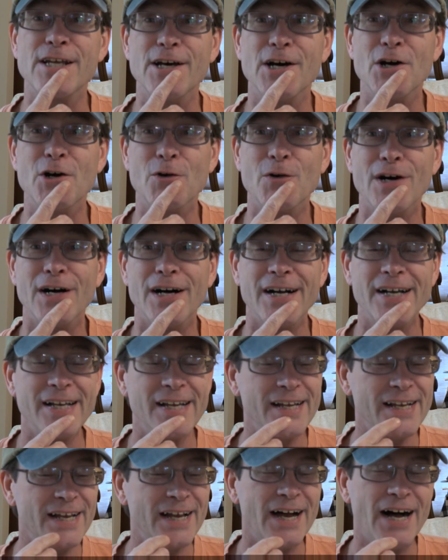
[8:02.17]
So
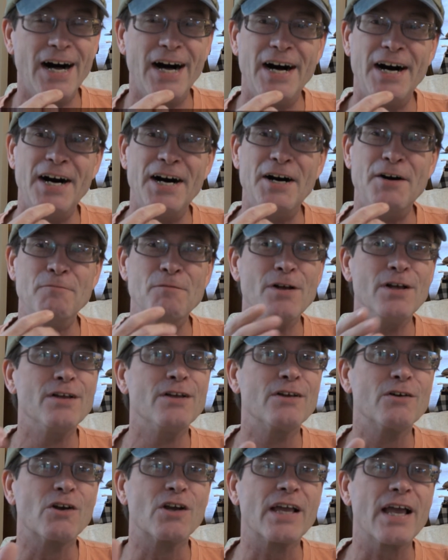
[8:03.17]

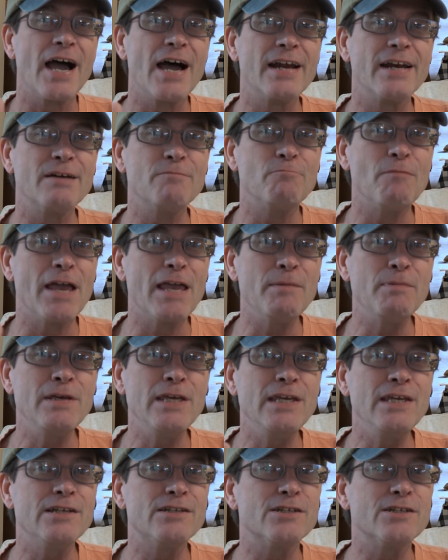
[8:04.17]
kind of maybe